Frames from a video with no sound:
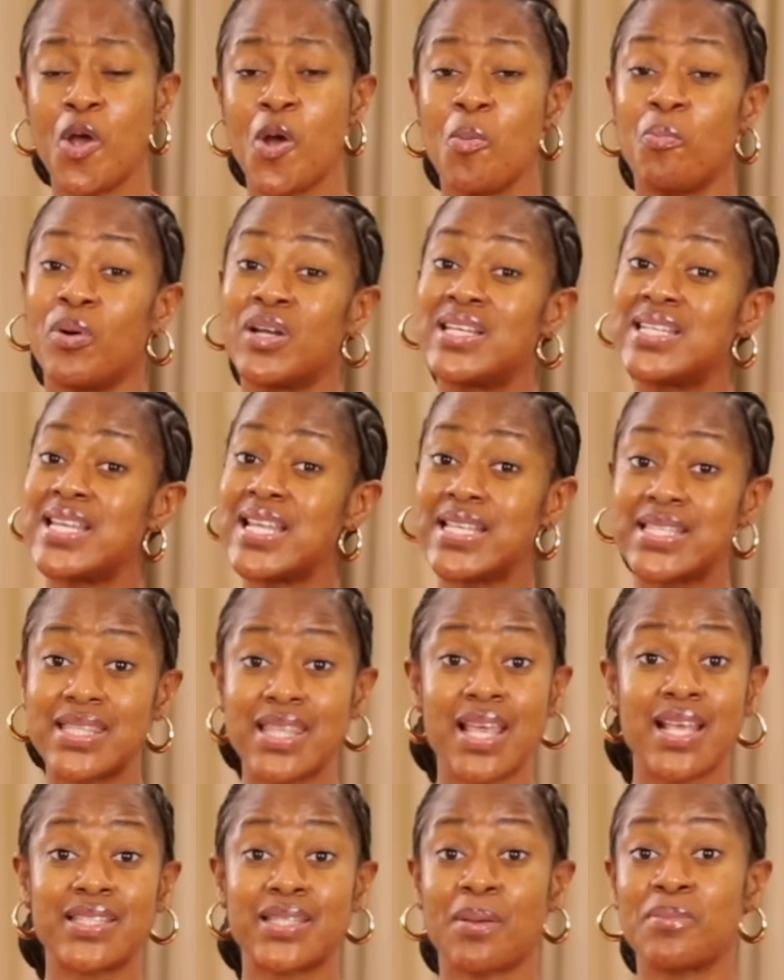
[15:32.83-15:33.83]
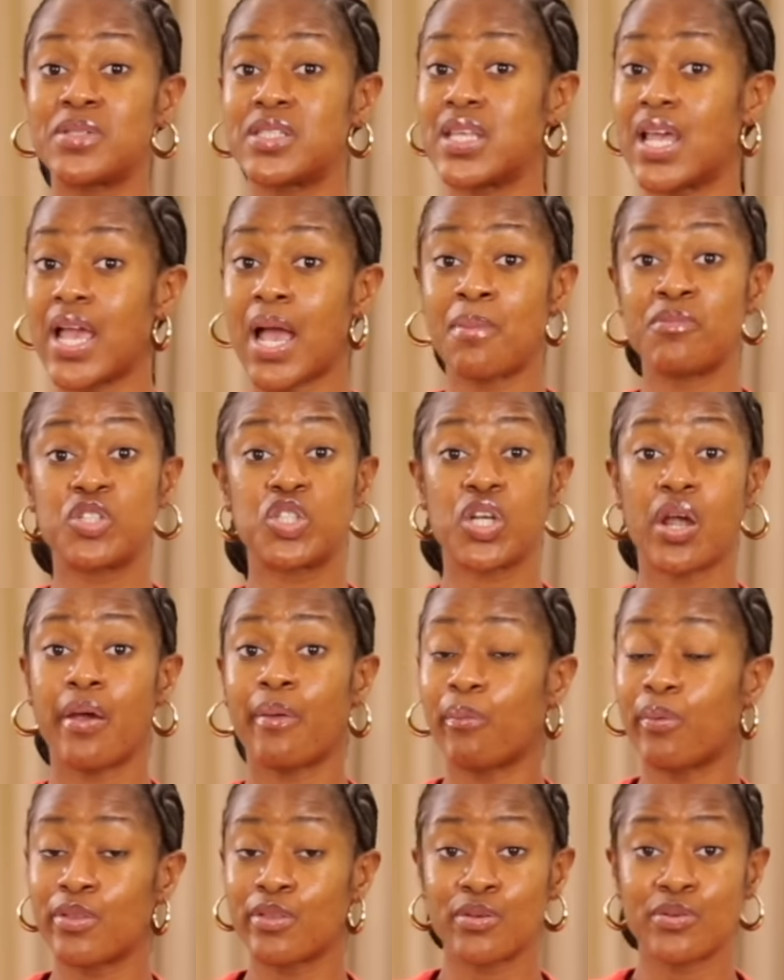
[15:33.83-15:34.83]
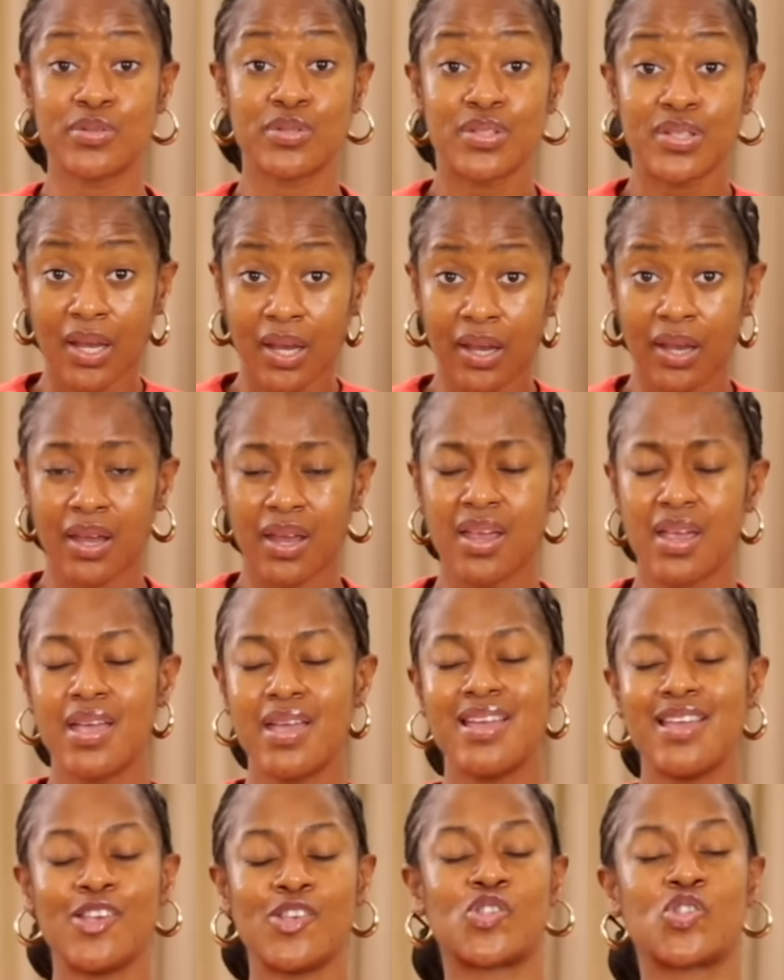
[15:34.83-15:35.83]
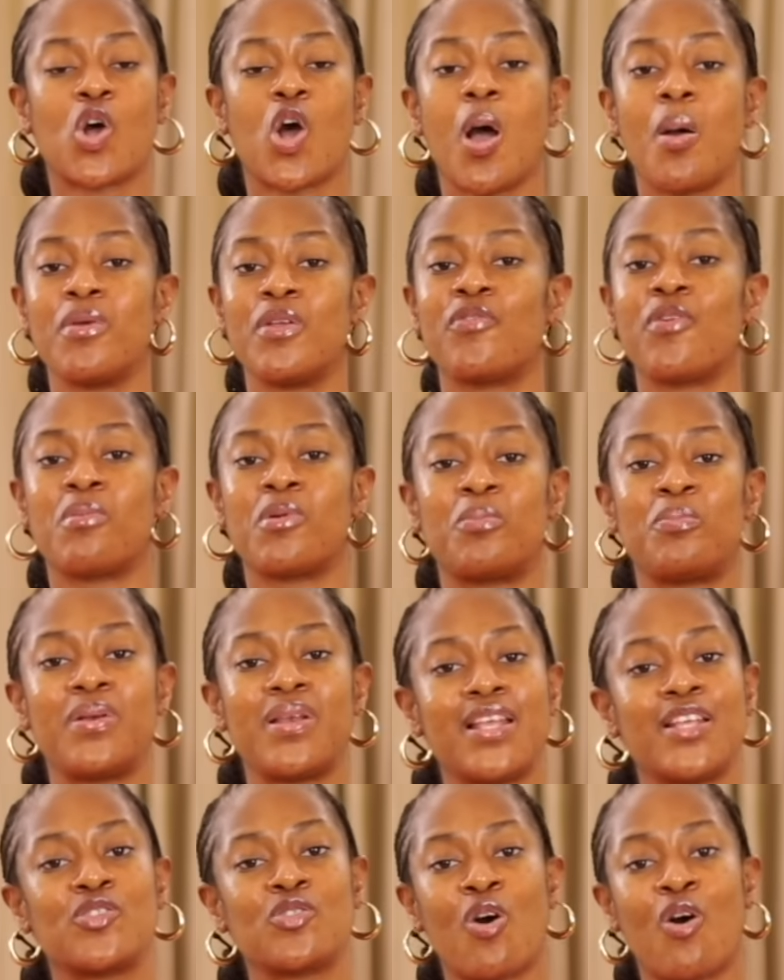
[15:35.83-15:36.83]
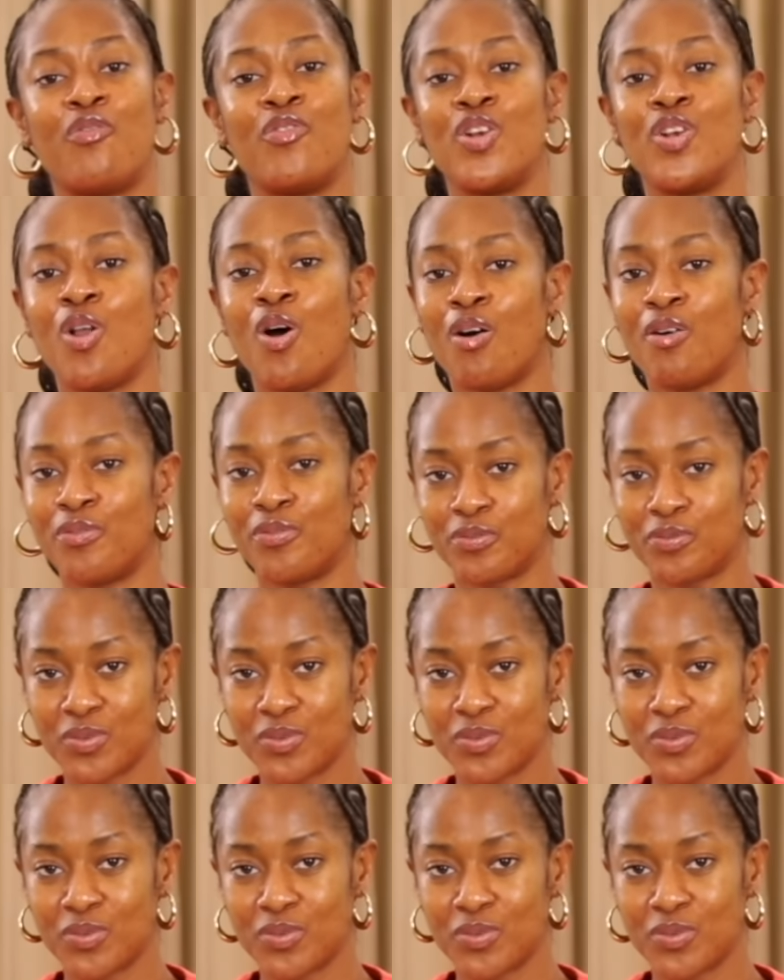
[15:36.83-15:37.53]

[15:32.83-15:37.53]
But these things I'm sharing with you today is coming from a place of love.